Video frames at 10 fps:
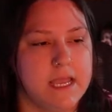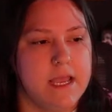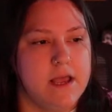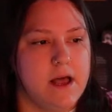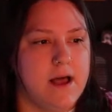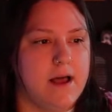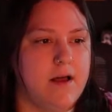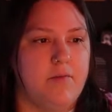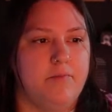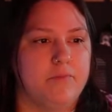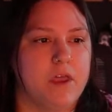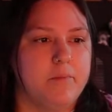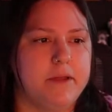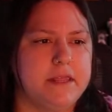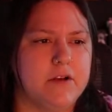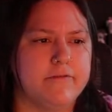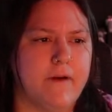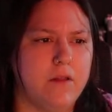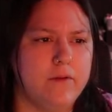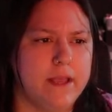But they're
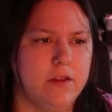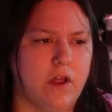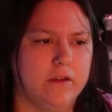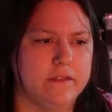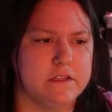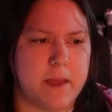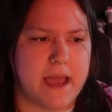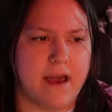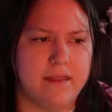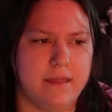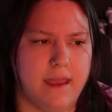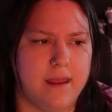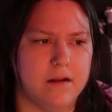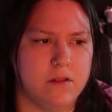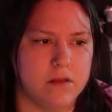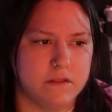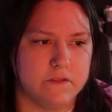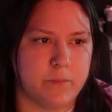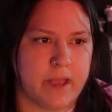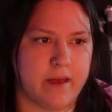following along this path, and along this
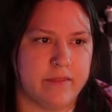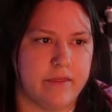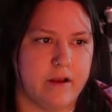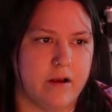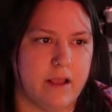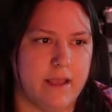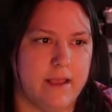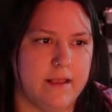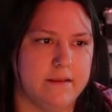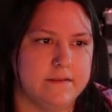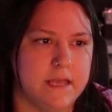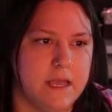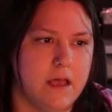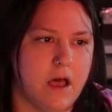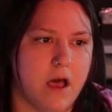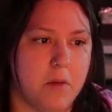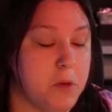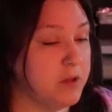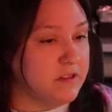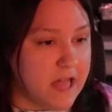path there is
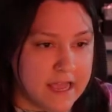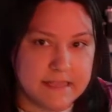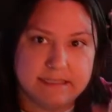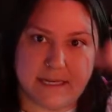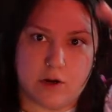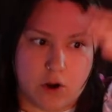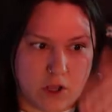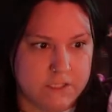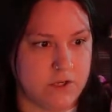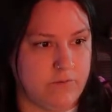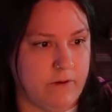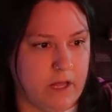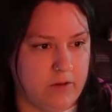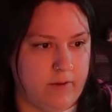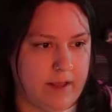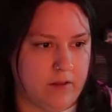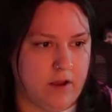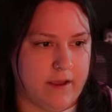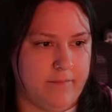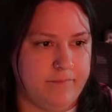lines that are also following
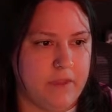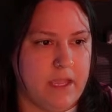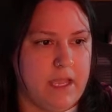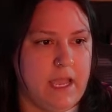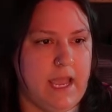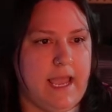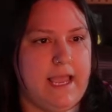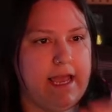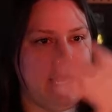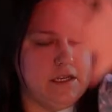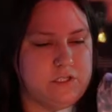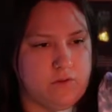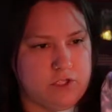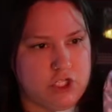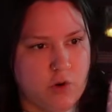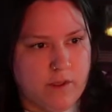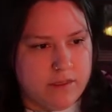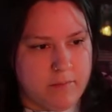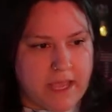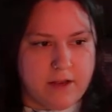along it. And so it's showing
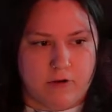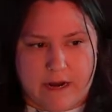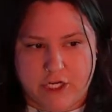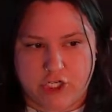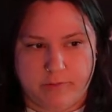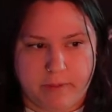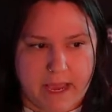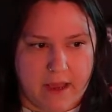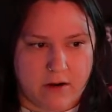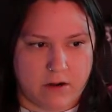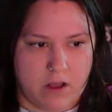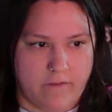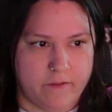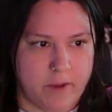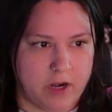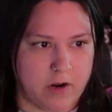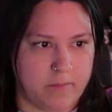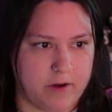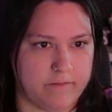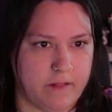the migration pattern of the monarch
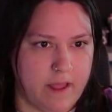butterfly.